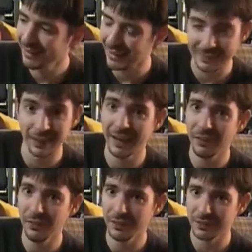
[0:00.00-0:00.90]
and
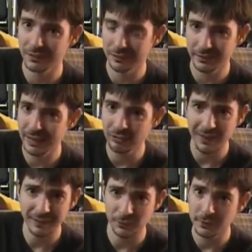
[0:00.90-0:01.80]
not the
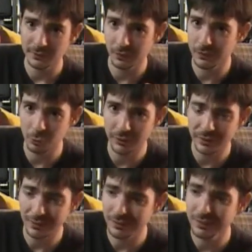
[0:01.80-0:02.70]
THX Lucas Sartor
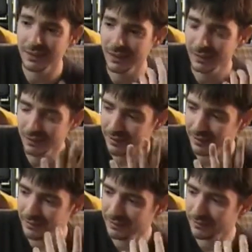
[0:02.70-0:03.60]

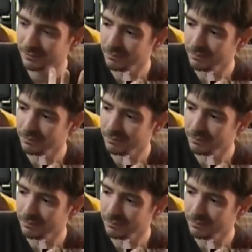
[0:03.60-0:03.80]
is